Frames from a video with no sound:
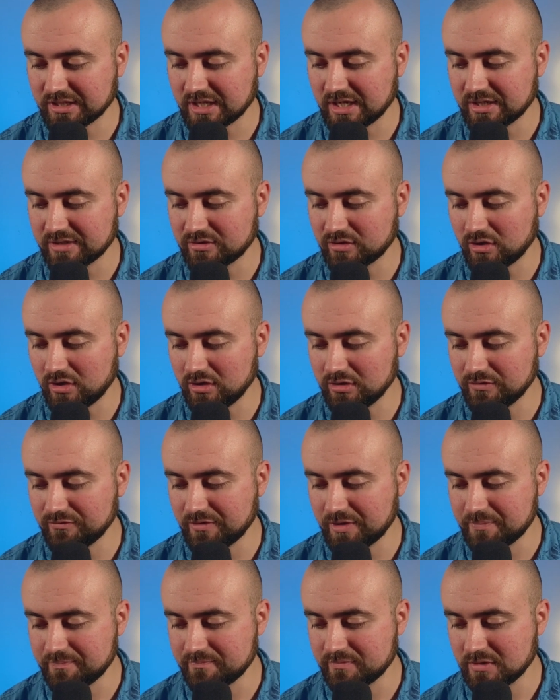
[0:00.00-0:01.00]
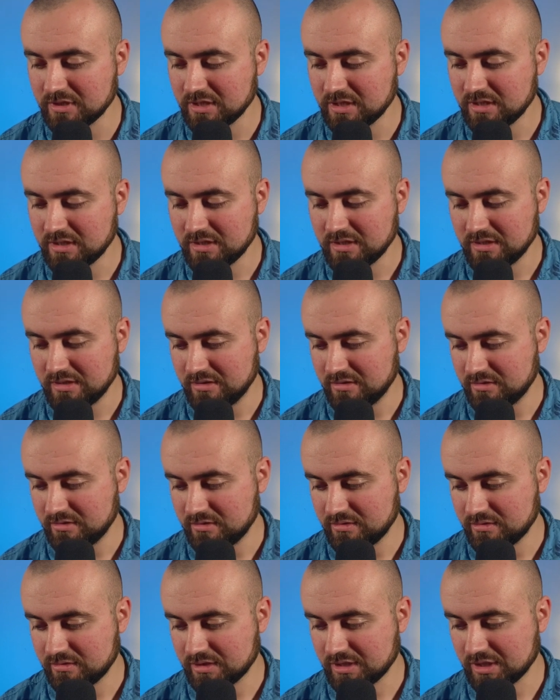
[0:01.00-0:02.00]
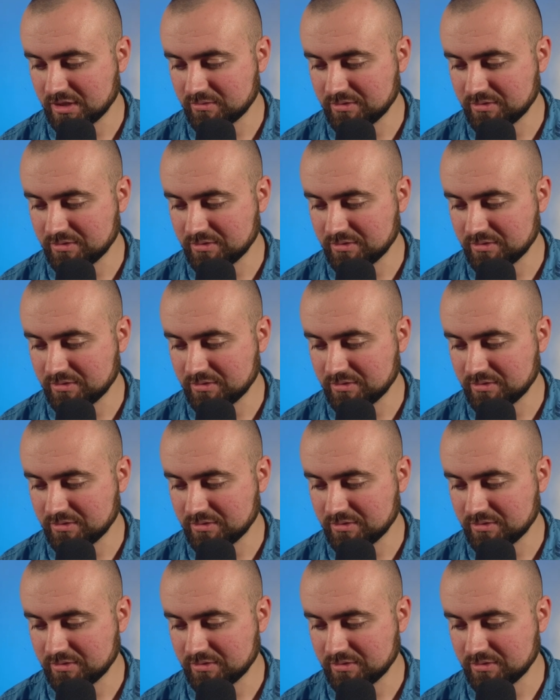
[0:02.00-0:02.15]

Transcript: on all of them. There